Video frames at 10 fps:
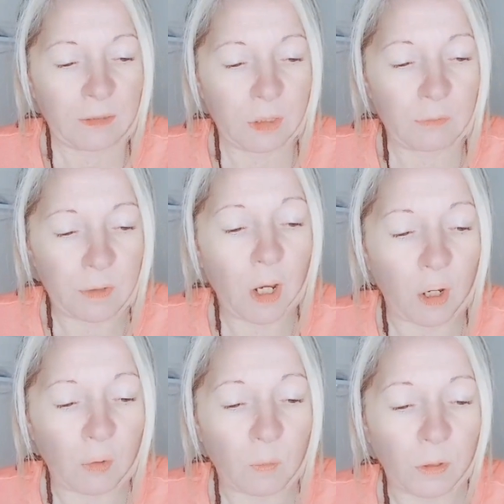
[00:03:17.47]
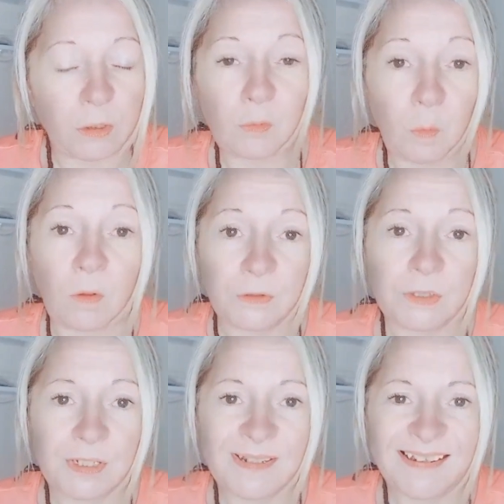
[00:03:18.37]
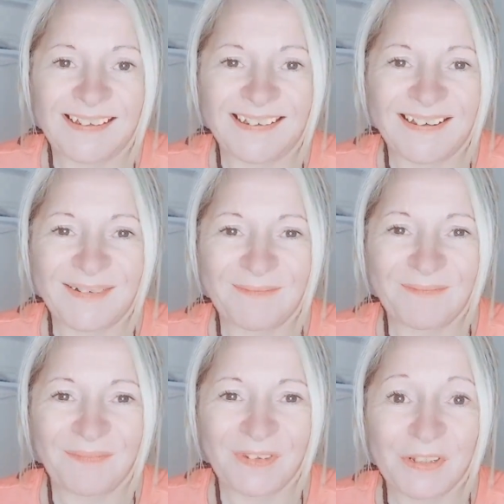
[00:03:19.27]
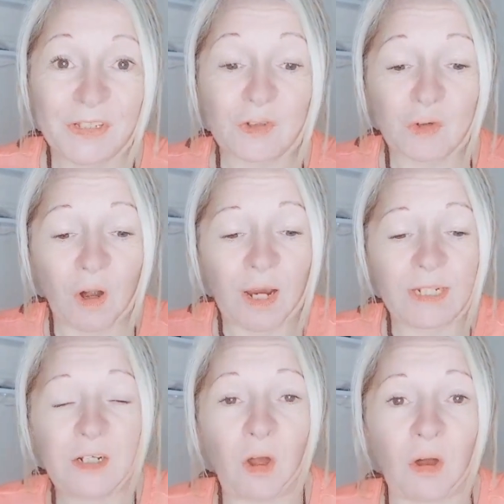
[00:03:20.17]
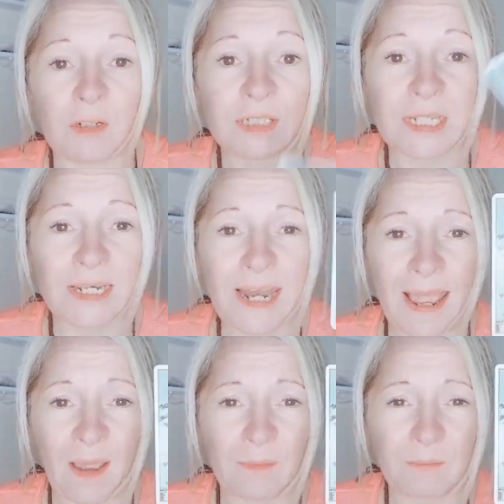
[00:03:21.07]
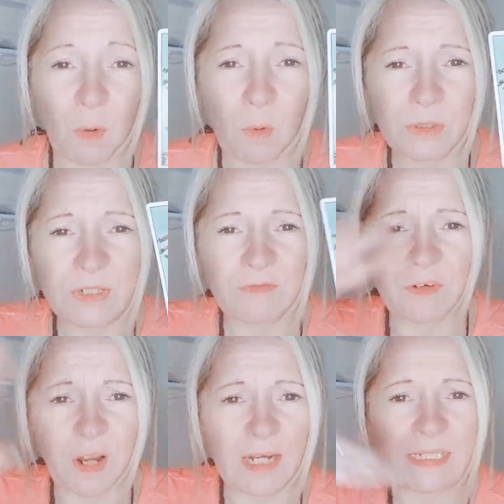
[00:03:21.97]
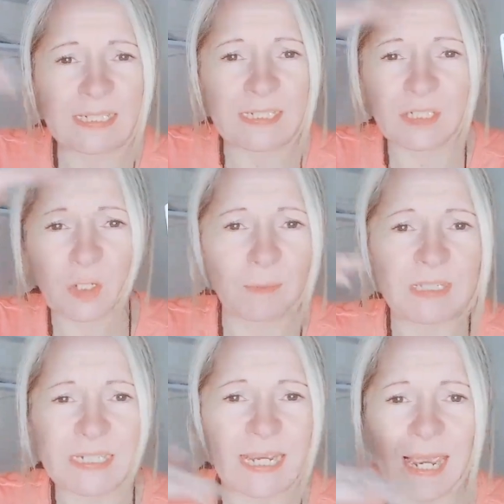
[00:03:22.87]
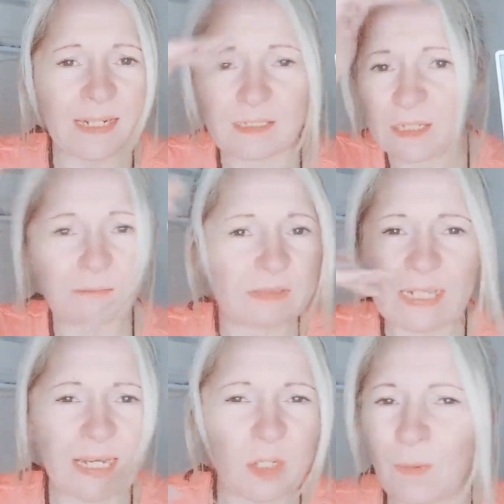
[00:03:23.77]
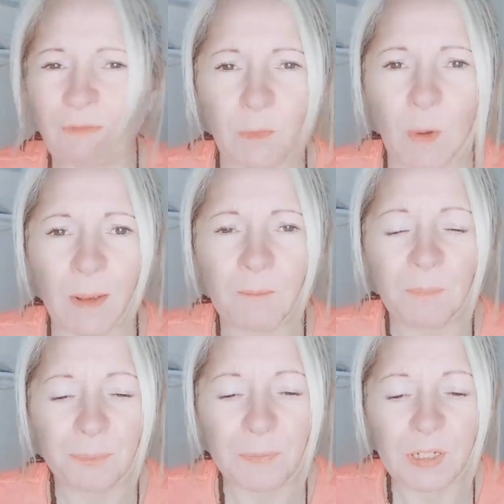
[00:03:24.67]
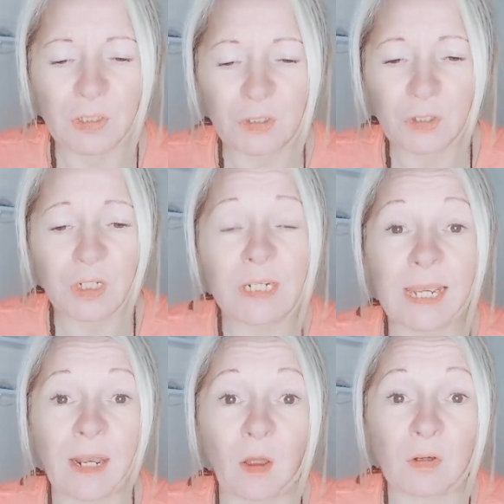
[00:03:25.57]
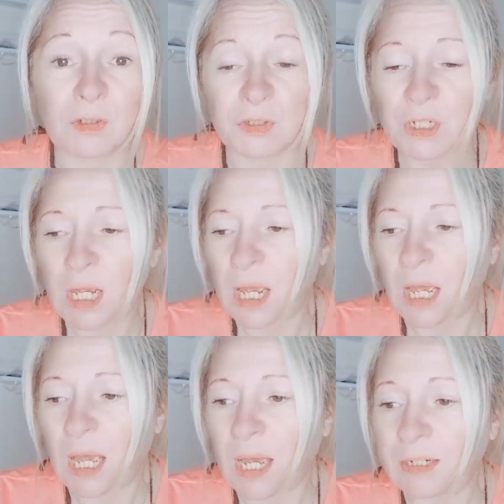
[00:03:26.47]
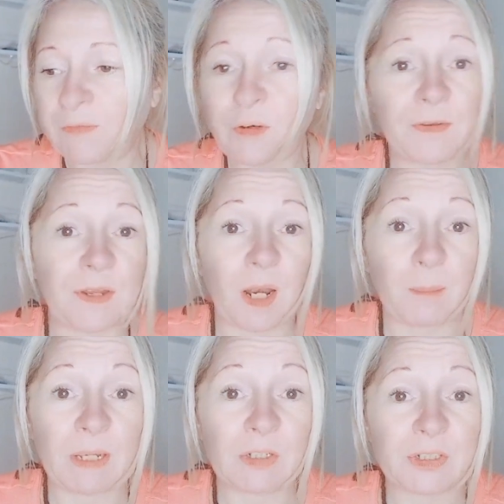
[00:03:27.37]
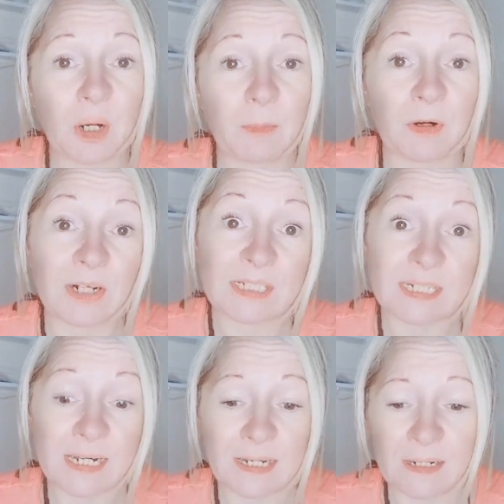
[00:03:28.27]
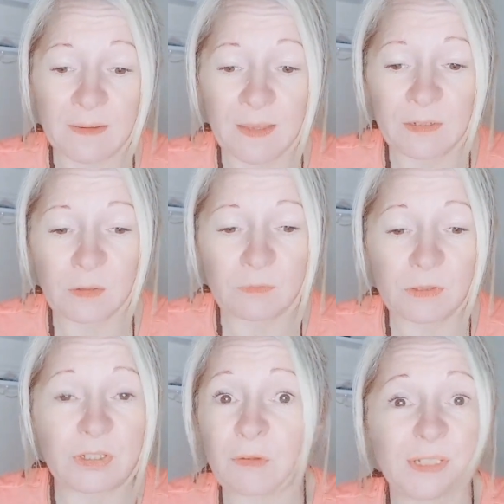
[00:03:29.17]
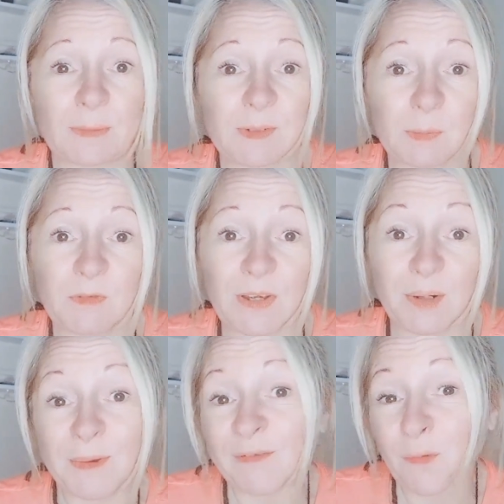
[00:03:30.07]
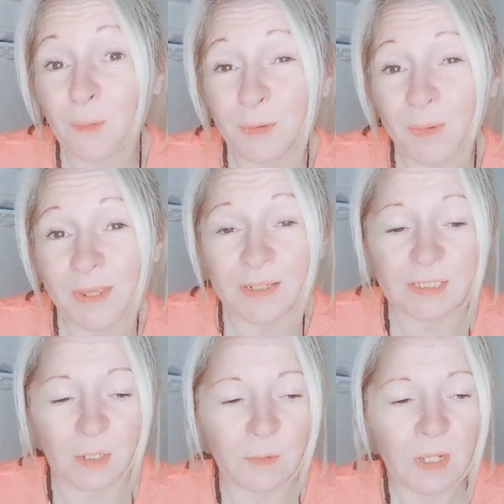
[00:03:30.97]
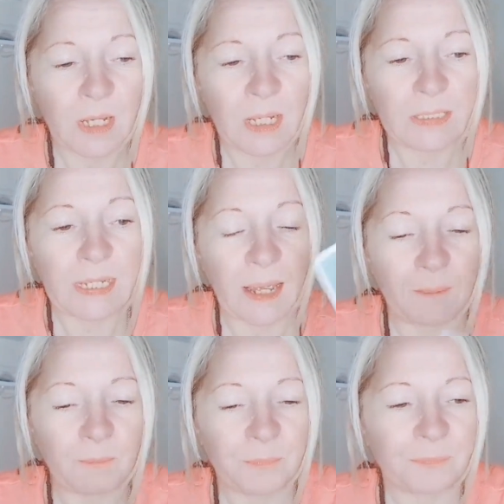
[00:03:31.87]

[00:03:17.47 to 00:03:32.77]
you know what you want. So try not to let all different ideas come into your head and take you everywhere. Because you're going to get lost. And if you're anything like me, you start procrastinating and then you don't seem to move anywhere forward with it. So, yeah,